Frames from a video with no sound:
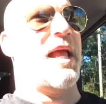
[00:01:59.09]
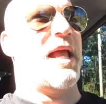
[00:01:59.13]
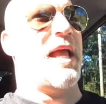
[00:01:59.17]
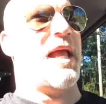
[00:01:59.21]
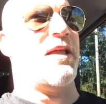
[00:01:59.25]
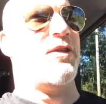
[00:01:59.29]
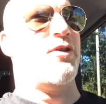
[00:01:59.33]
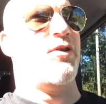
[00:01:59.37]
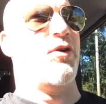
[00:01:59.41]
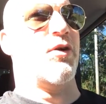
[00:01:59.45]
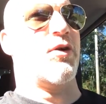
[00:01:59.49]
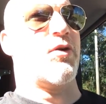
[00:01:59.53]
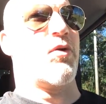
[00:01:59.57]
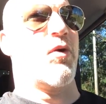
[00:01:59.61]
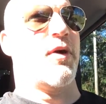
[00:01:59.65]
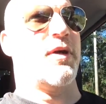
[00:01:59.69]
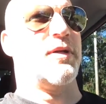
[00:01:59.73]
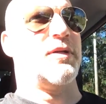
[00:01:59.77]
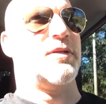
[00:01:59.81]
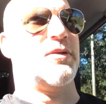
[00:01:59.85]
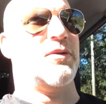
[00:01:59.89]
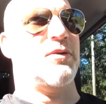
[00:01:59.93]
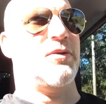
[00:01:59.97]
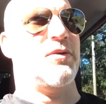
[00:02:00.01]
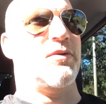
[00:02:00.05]
and you're going
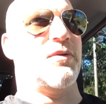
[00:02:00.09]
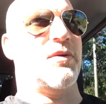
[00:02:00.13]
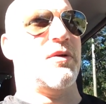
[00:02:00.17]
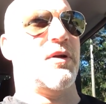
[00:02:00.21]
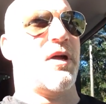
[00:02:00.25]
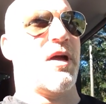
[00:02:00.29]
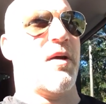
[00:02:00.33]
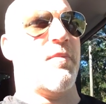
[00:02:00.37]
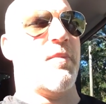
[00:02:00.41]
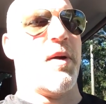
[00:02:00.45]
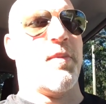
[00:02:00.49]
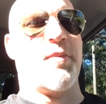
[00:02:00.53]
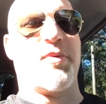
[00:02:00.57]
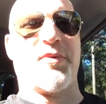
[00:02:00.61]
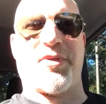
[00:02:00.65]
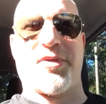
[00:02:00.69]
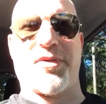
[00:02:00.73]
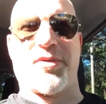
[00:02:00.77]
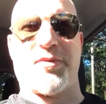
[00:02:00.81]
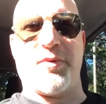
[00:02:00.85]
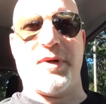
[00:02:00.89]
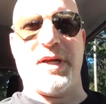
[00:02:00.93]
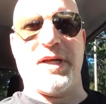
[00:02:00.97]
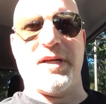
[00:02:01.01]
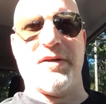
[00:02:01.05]
to come up with
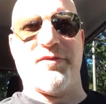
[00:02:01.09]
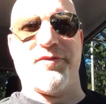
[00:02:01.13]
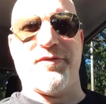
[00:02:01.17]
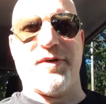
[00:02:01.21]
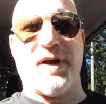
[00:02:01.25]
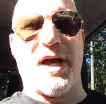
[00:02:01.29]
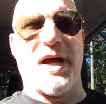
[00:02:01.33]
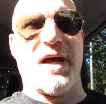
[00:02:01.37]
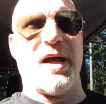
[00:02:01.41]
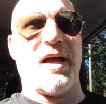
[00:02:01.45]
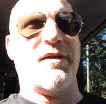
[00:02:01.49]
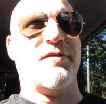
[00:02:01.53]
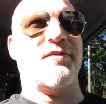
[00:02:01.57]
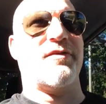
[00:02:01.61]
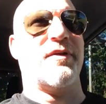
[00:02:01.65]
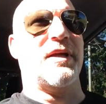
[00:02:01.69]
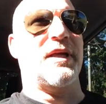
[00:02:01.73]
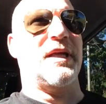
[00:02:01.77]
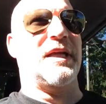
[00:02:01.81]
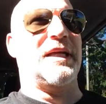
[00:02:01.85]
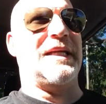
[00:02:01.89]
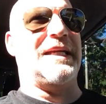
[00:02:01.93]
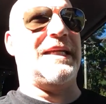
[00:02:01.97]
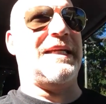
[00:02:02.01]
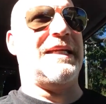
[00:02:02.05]
3 to 5
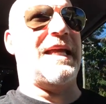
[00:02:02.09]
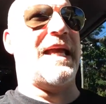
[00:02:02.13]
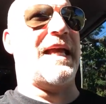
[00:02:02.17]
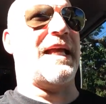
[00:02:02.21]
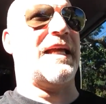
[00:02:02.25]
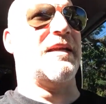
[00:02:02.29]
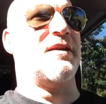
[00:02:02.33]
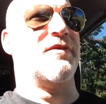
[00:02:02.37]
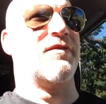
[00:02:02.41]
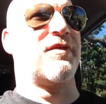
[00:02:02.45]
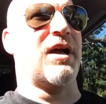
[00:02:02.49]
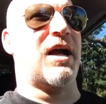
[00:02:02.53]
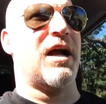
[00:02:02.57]
negative